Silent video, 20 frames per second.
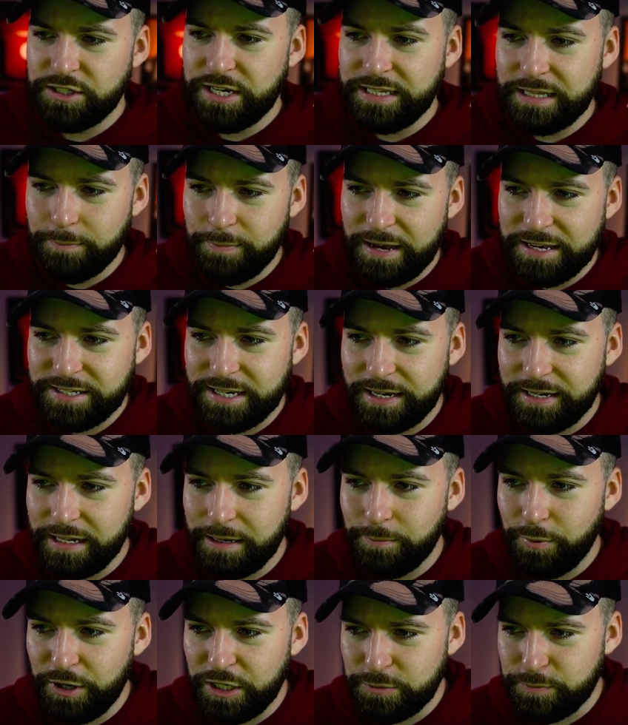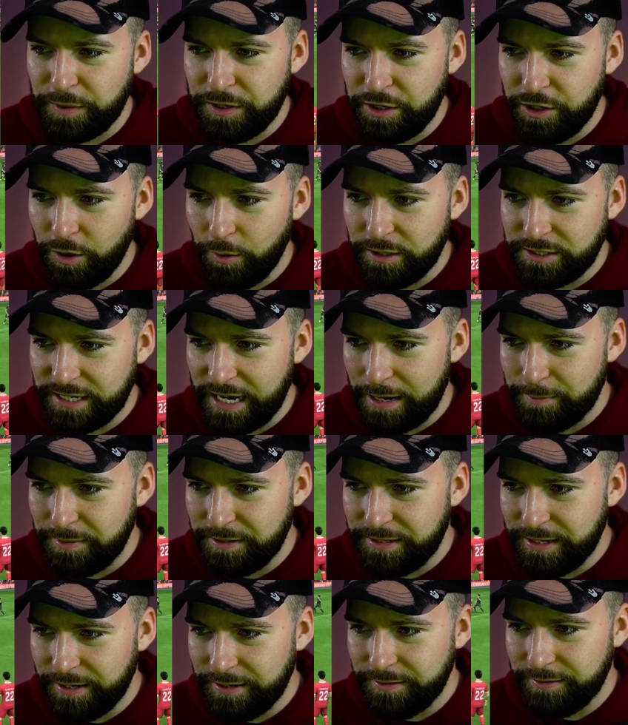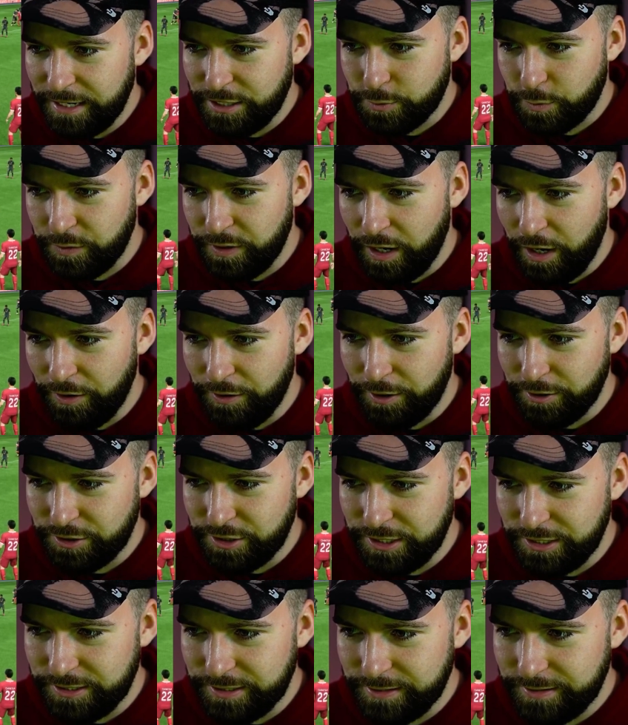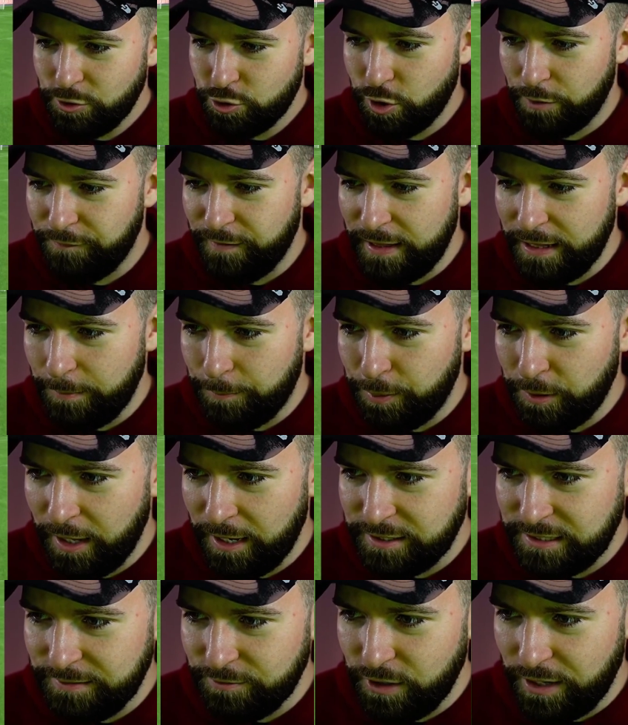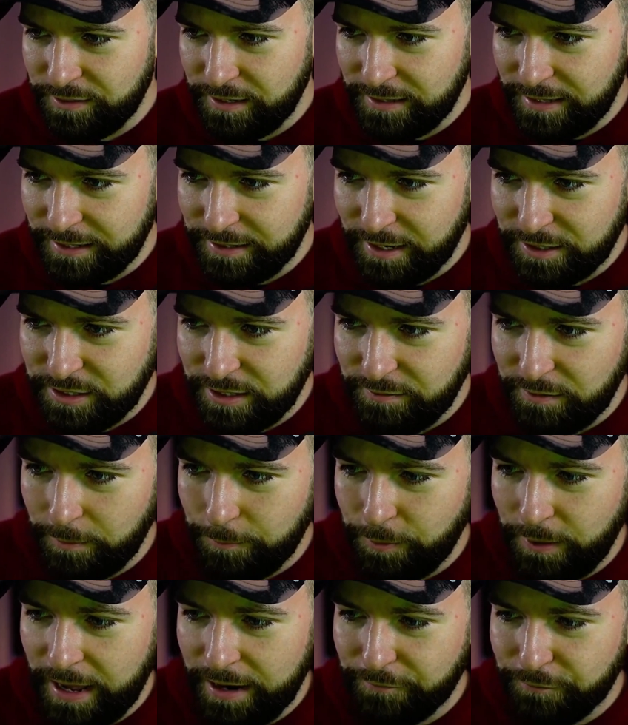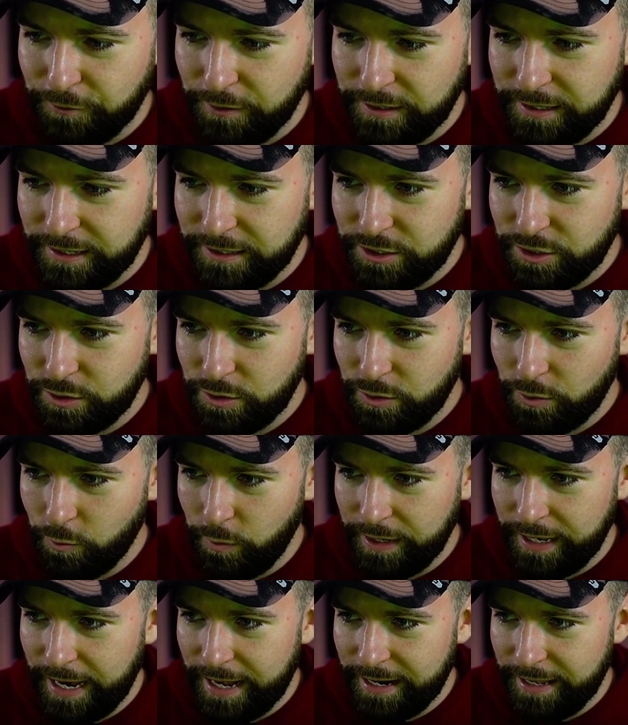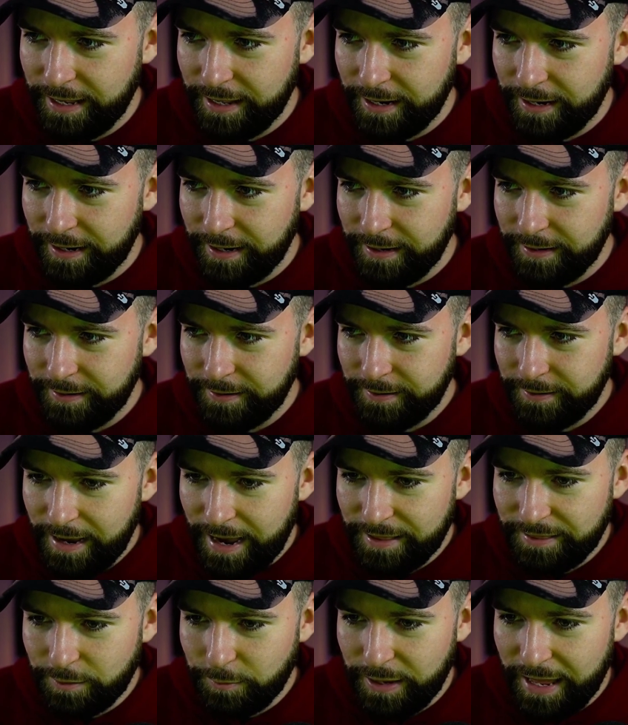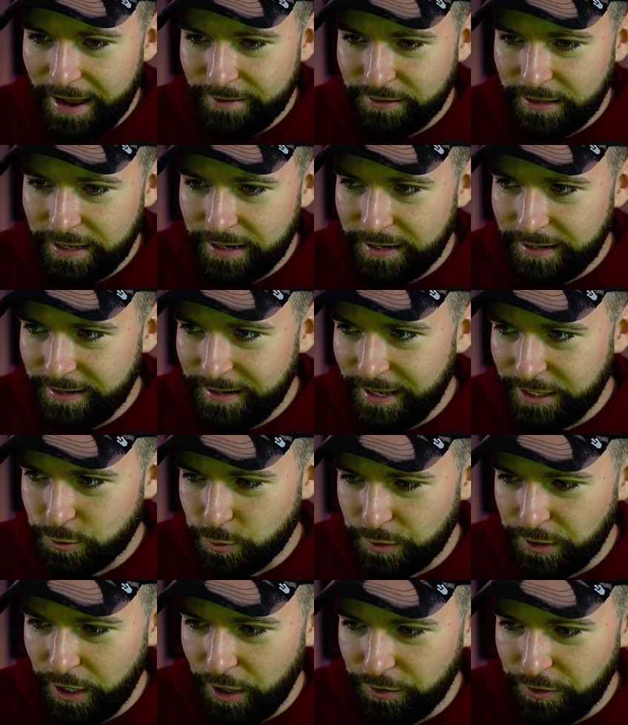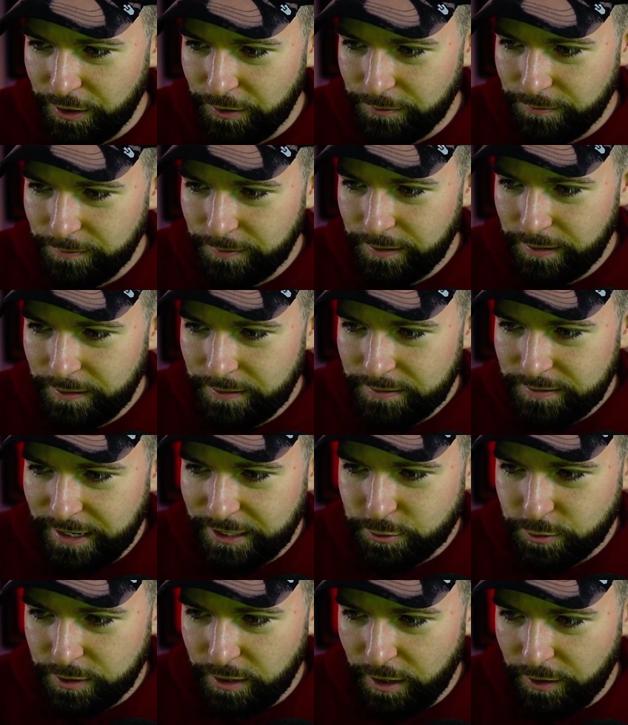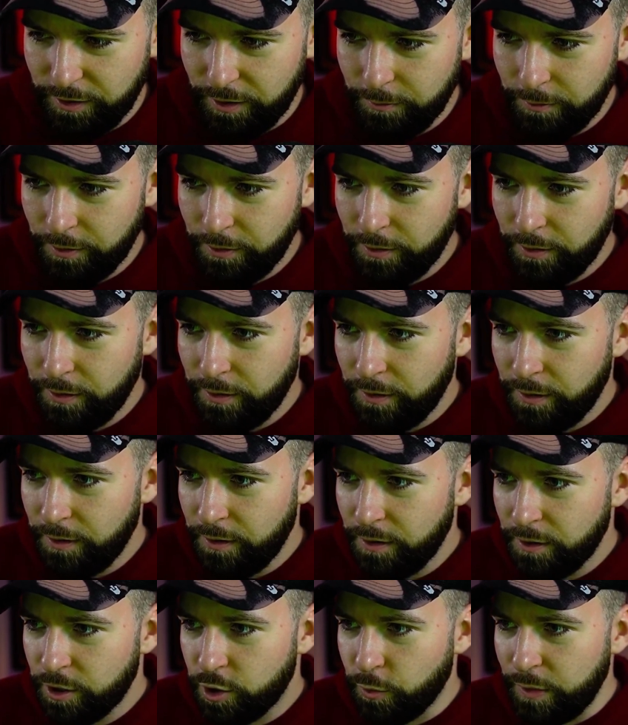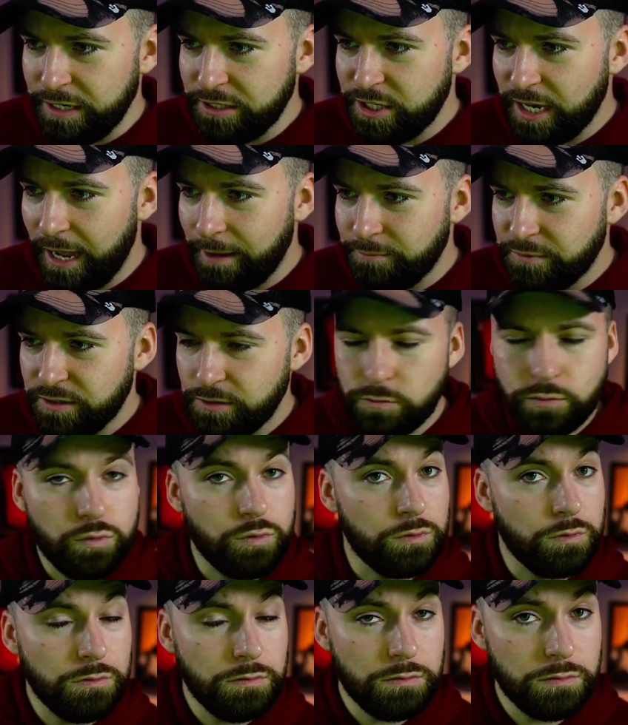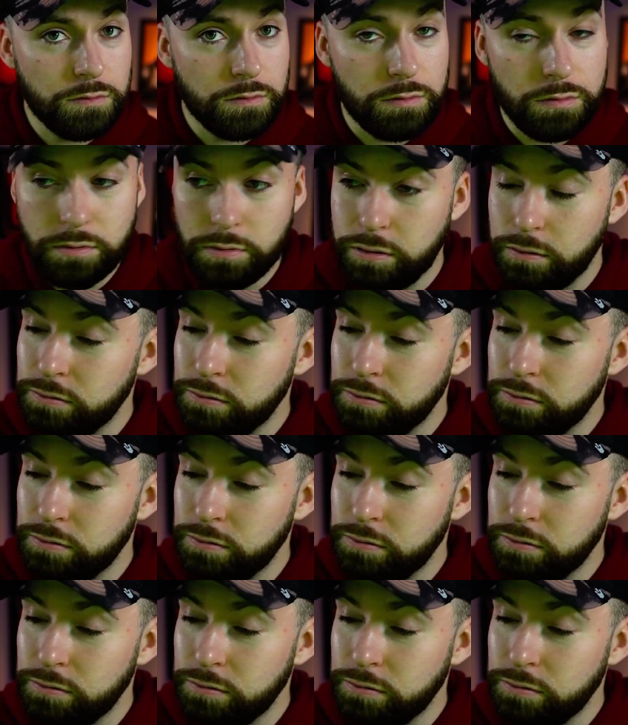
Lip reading: ain't the best idea, boys, but you know what's got to be done. It's Ronaldo season. Travella plus, even though I think that doesn't even apply to free kicks. We got to hit it, huh? I think we have to hit it. It's Ronaldo. It's Ronaldo. Green timed. Ooh,